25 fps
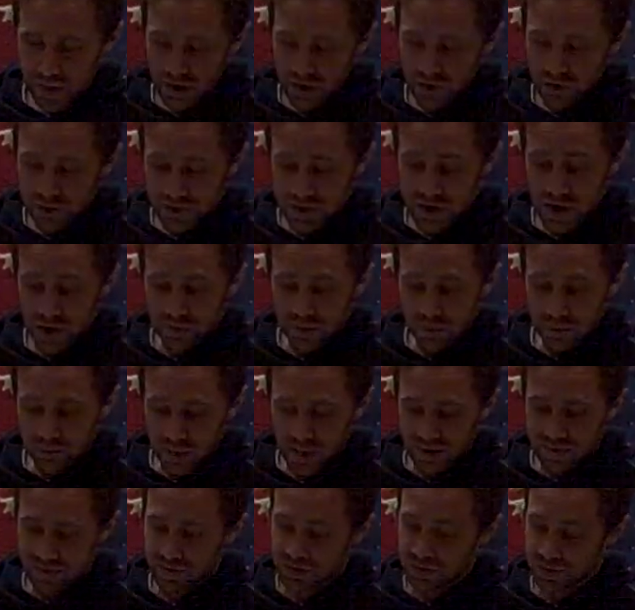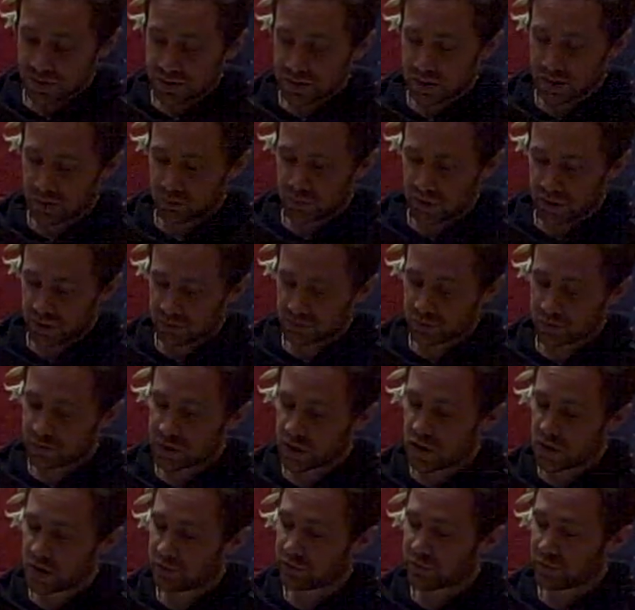There is nothing better than seeing bees
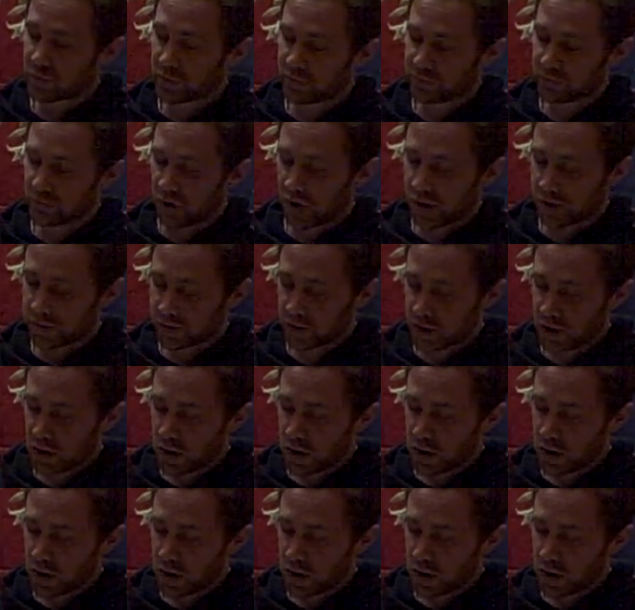returning from a flight